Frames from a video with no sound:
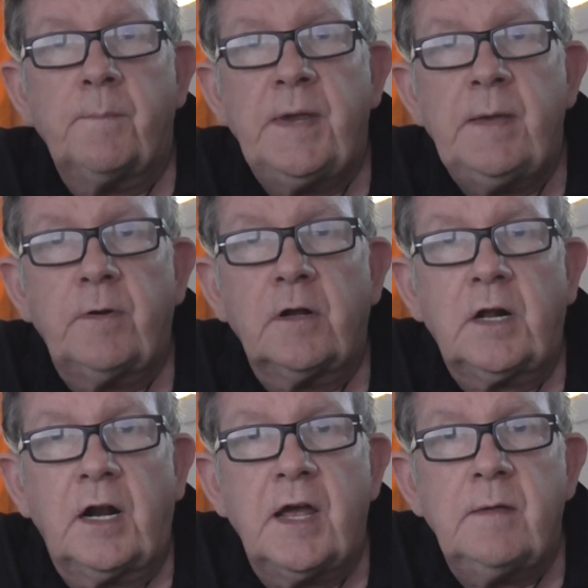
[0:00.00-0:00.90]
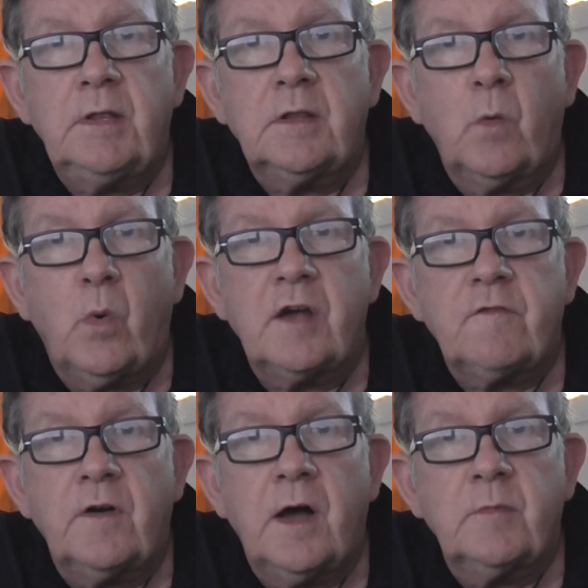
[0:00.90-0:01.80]
people are claiming that white
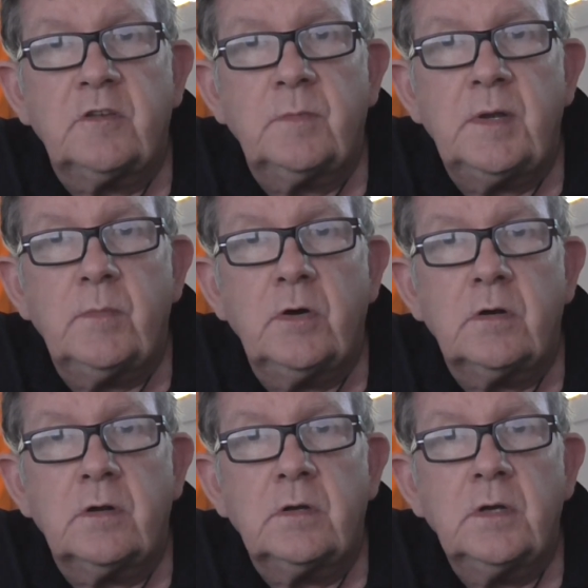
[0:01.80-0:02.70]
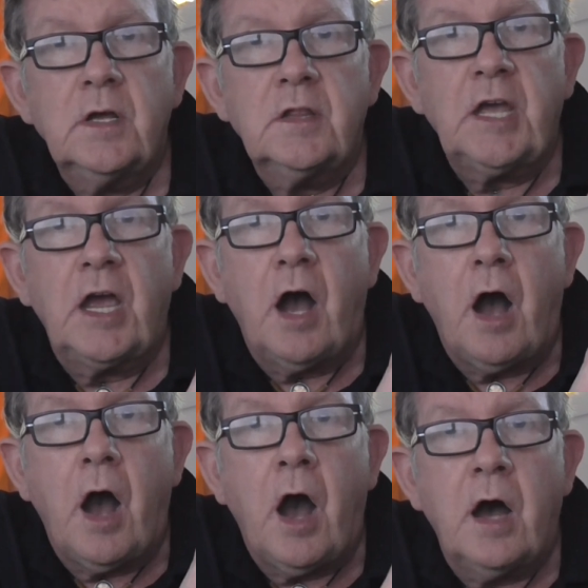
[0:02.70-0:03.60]
farmers have been murdered? They
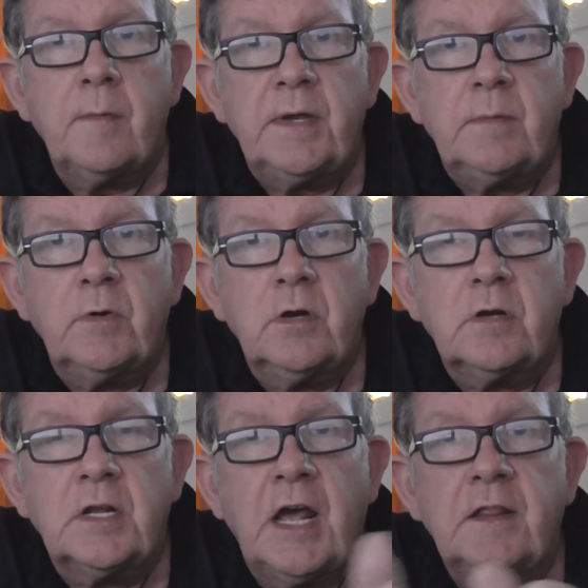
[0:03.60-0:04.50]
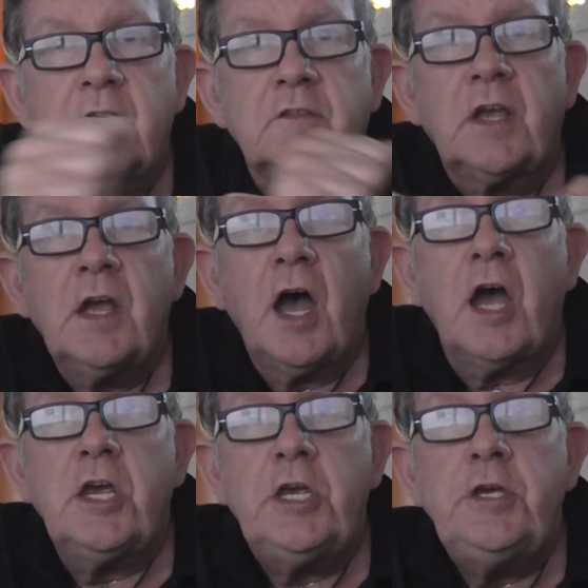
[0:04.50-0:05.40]
are being murdered, and there's
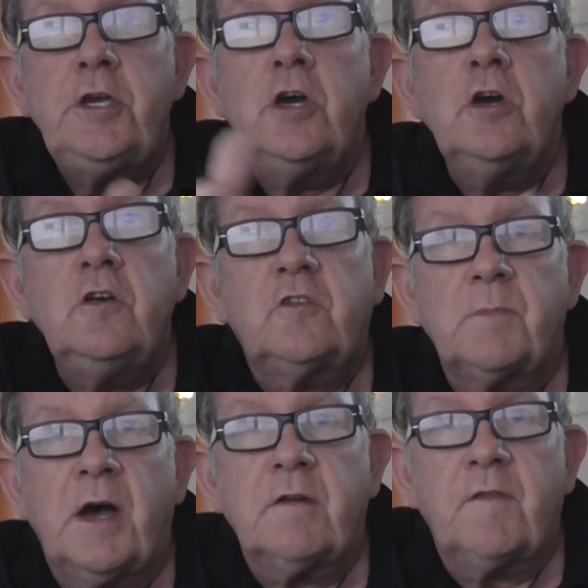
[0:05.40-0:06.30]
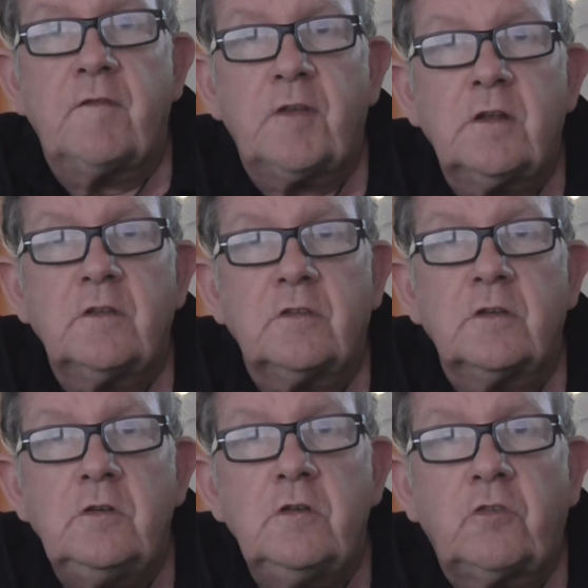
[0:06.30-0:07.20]
a huge amount of evidence
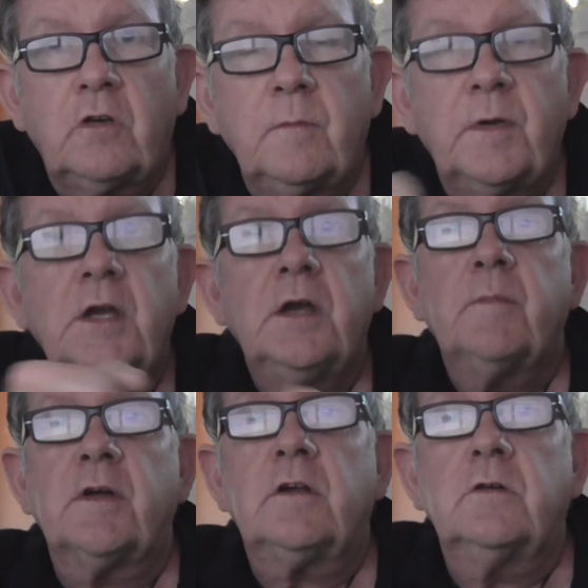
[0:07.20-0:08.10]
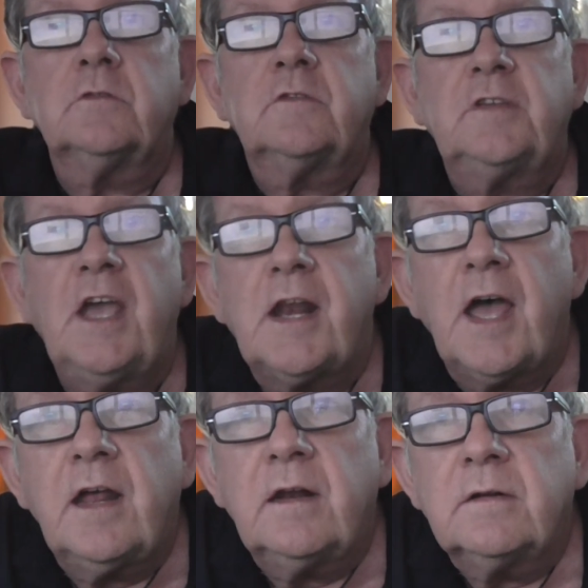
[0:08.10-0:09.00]
on YouTube. But of course,
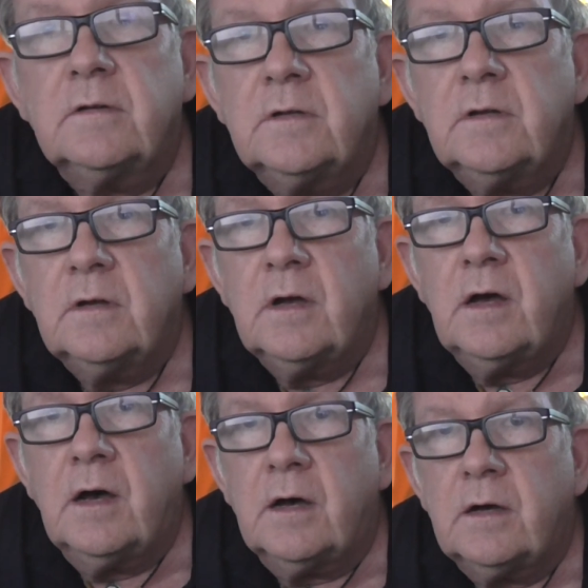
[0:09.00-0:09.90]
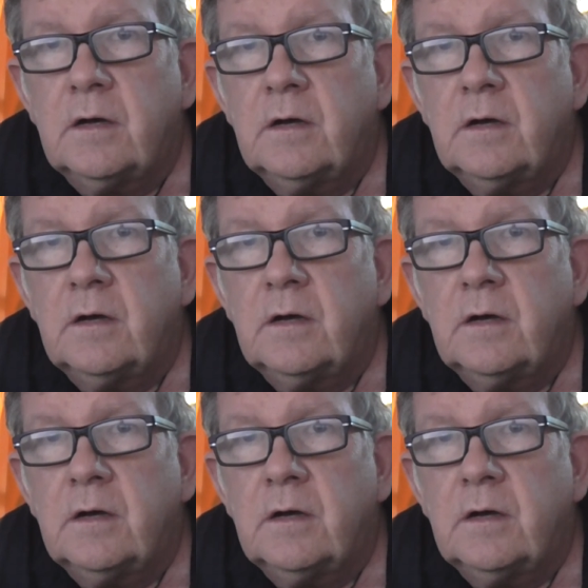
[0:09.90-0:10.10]
CNN and